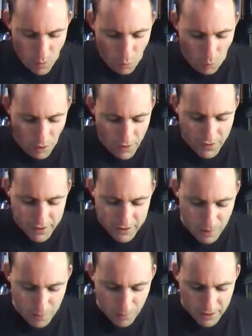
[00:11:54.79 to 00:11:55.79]
One of the
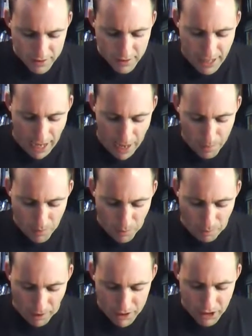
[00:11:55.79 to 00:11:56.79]
simplest capital
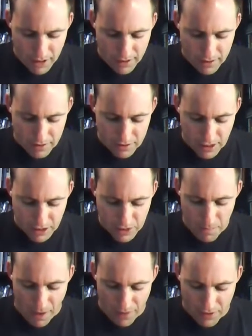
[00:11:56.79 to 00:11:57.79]
budgeting
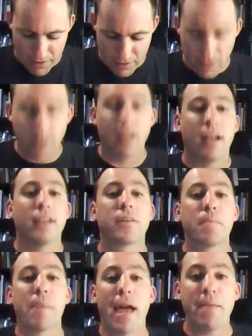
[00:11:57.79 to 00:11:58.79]
decision methods is the
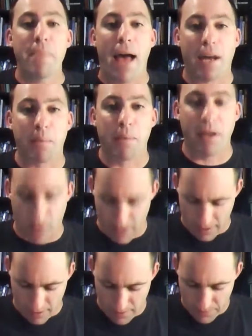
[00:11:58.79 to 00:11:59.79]
payback period.